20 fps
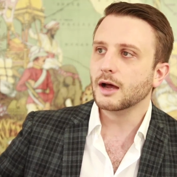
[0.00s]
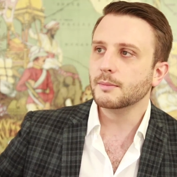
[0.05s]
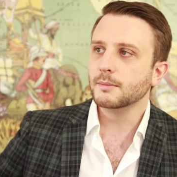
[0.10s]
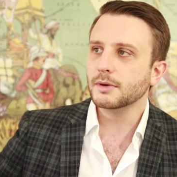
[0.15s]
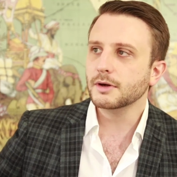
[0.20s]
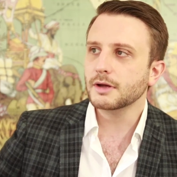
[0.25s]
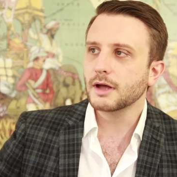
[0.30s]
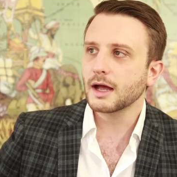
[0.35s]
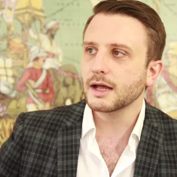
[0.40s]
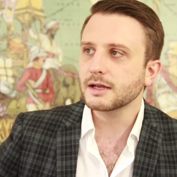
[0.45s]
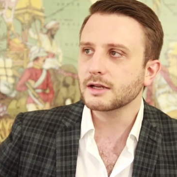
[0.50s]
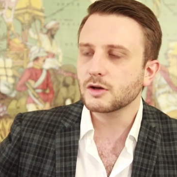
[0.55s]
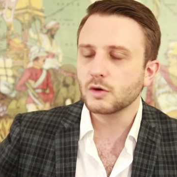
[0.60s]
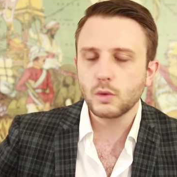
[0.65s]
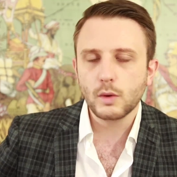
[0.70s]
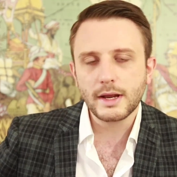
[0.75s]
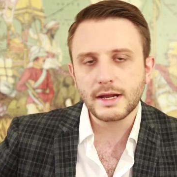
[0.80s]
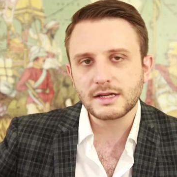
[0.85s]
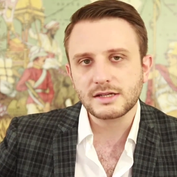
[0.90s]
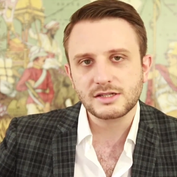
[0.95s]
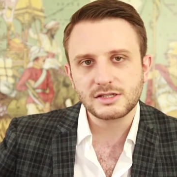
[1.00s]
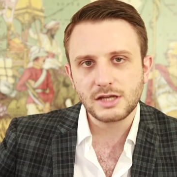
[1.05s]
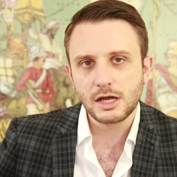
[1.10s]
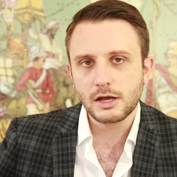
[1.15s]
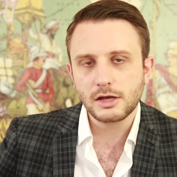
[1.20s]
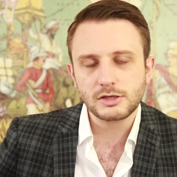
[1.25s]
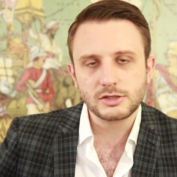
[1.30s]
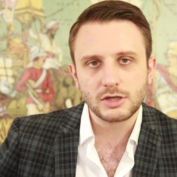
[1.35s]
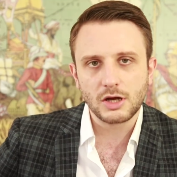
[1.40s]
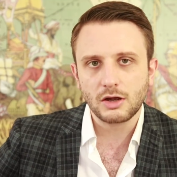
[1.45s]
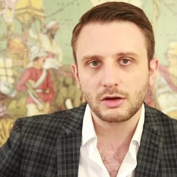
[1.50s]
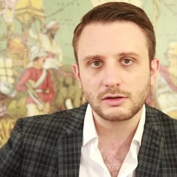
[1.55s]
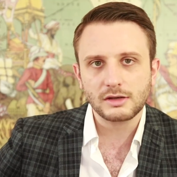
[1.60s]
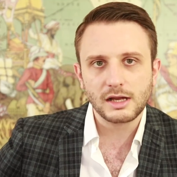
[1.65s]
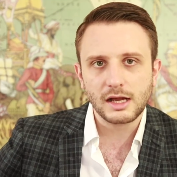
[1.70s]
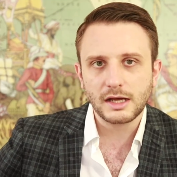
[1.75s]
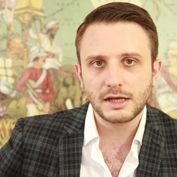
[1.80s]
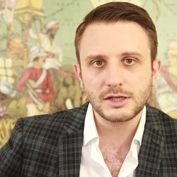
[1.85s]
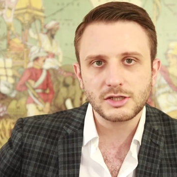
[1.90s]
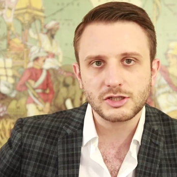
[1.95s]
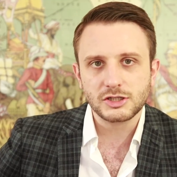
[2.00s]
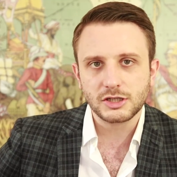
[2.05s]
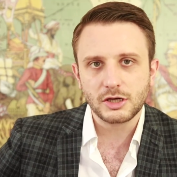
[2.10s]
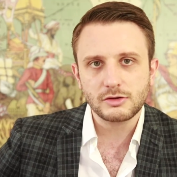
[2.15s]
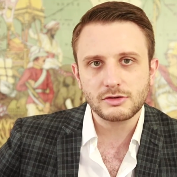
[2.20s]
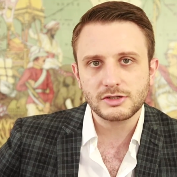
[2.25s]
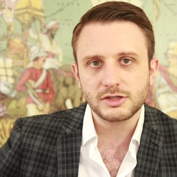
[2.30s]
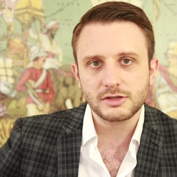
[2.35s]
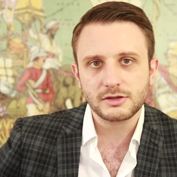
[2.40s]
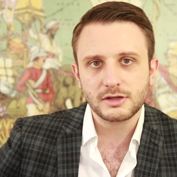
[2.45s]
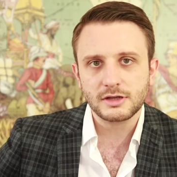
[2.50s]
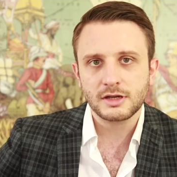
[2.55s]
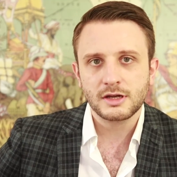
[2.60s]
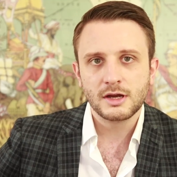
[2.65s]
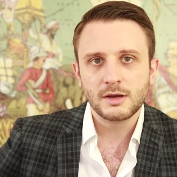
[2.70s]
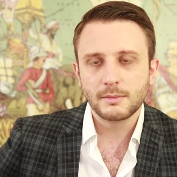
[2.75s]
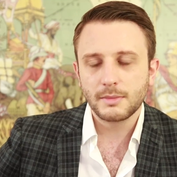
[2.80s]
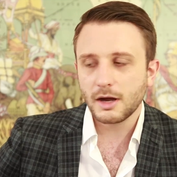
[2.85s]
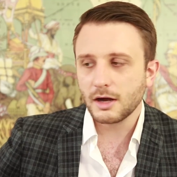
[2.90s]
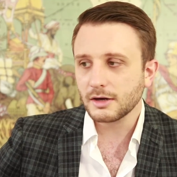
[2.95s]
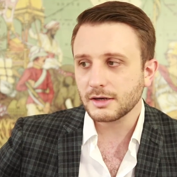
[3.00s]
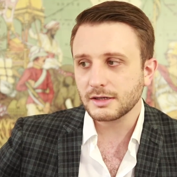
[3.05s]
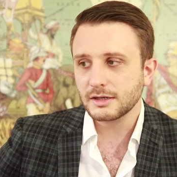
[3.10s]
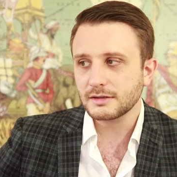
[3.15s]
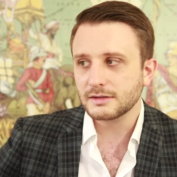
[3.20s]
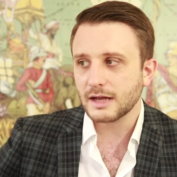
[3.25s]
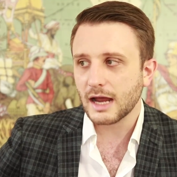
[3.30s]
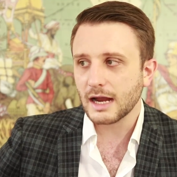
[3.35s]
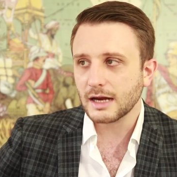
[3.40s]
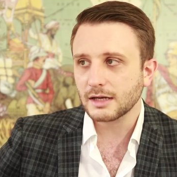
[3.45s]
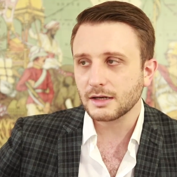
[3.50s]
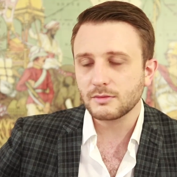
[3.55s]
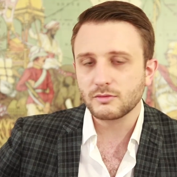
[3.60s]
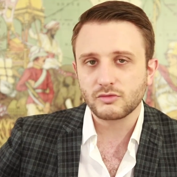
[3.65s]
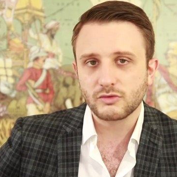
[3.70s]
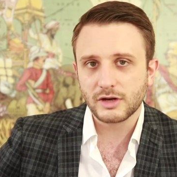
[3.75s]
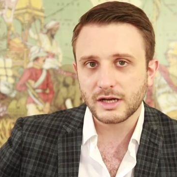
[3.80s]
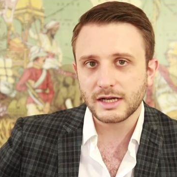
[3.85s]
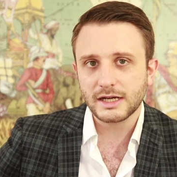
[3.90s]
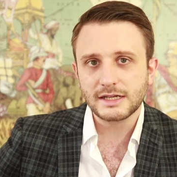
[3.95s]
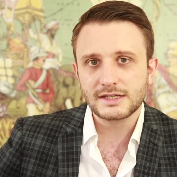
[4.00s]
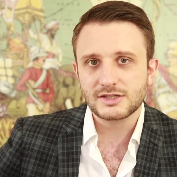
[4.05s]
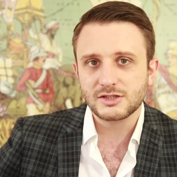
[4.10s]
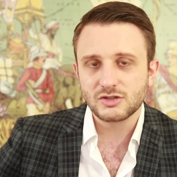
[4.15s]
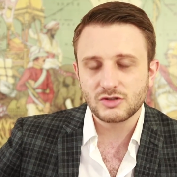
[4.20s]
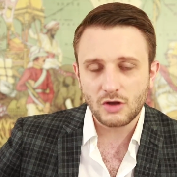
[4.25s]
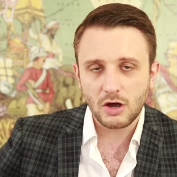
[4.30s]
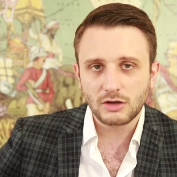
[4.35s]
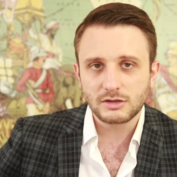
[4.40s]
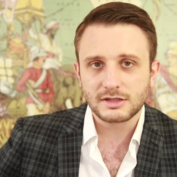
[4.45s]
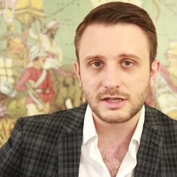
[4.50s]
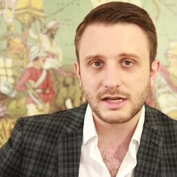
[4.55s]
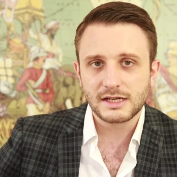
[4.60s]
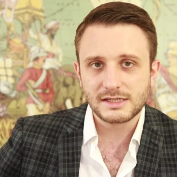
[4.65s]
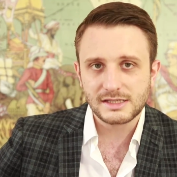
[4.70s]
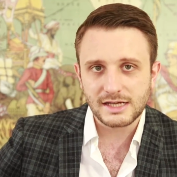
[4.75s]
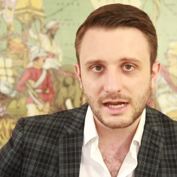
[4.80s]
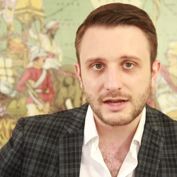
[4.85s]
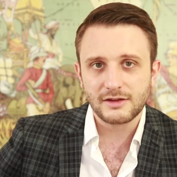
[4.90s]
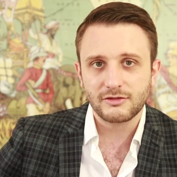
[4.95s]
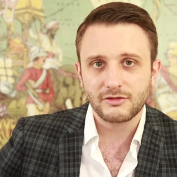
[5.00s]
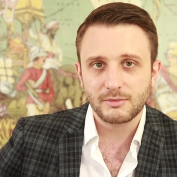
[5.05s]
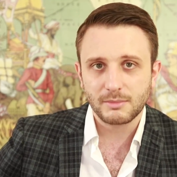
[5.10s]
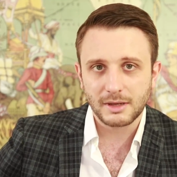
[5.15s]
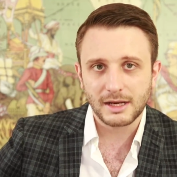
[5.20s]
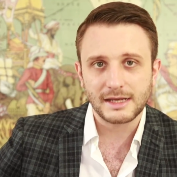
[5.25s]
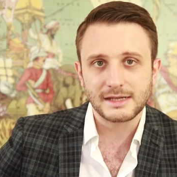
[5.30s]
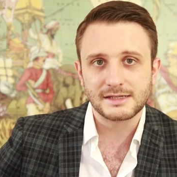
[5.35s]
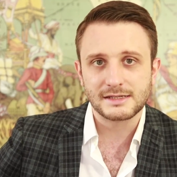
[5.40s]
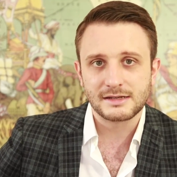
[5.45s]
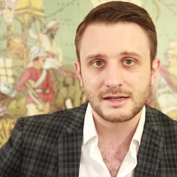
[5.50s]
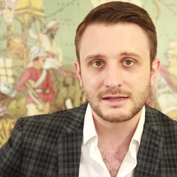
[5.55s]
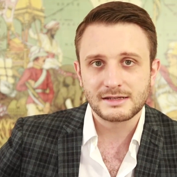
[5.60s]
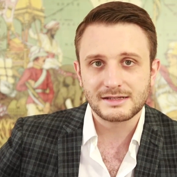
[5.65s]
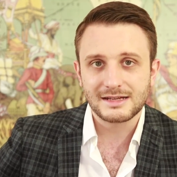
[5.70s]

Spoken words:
But a quick search online shows you that Barking and Dagenham really is not a safe place